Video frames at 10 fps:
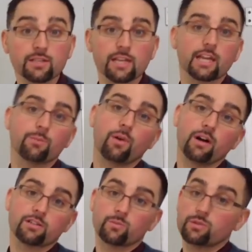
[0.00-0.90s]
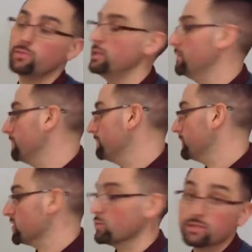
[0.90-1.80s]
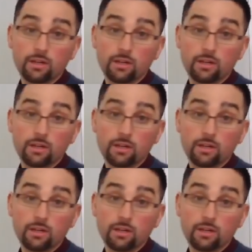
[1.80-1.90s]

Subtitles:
as they can possibly be. So it's